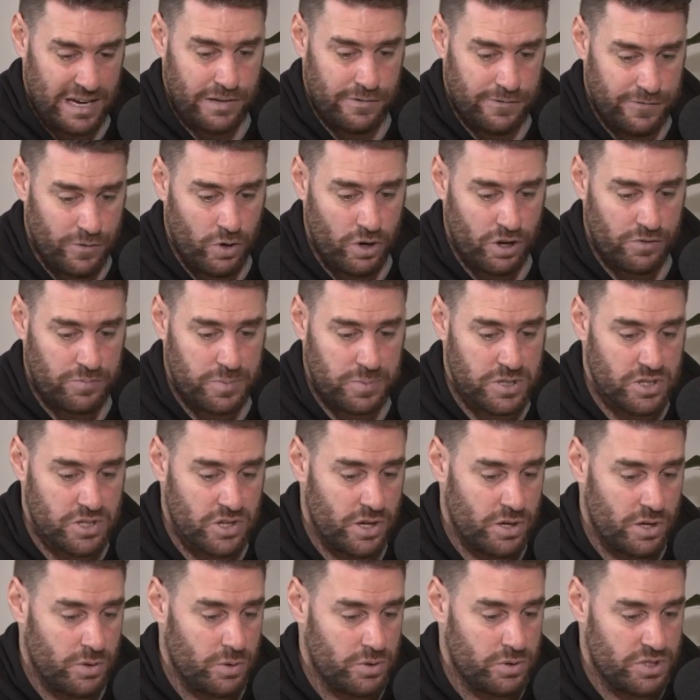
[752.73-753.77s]
He fought off
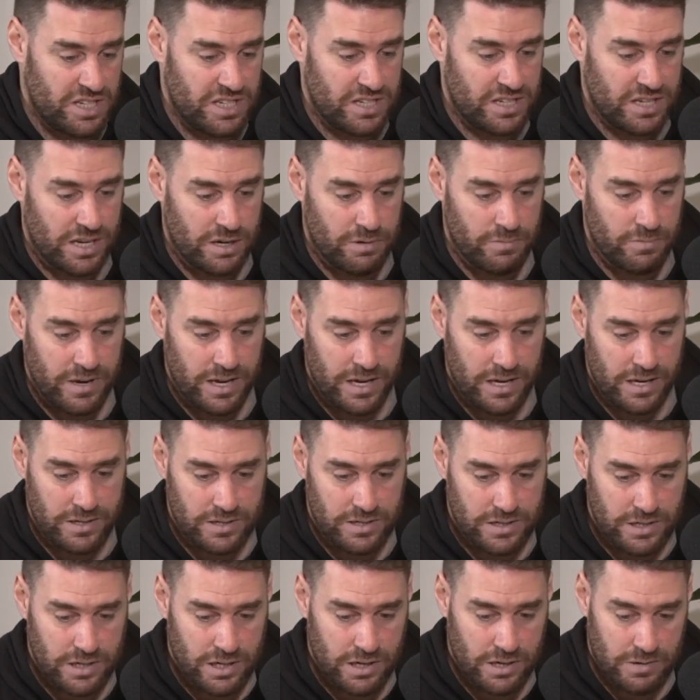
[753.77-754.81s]
Paternal, who didn't go
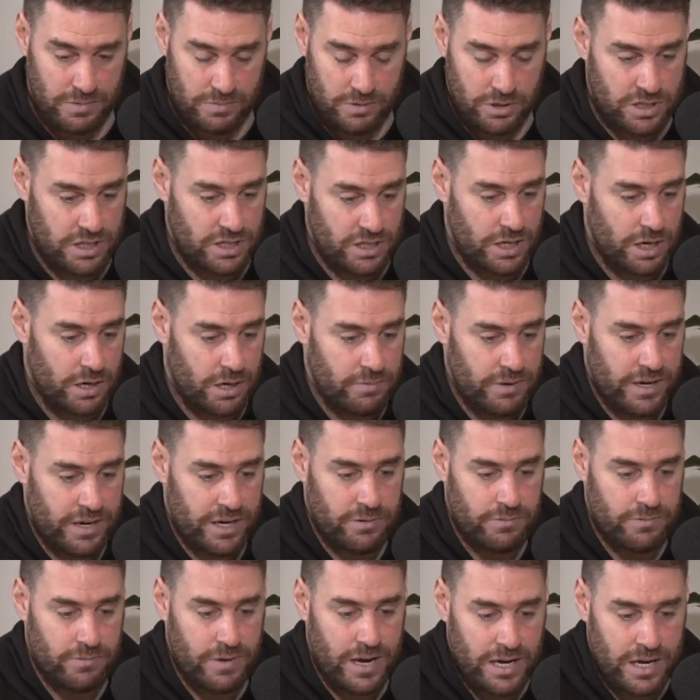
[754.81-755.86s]
around
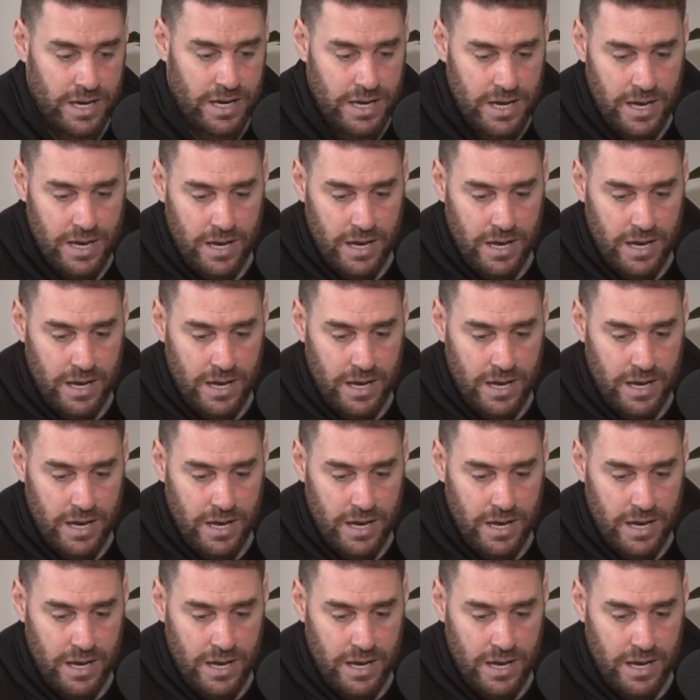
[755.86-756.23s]
a runner.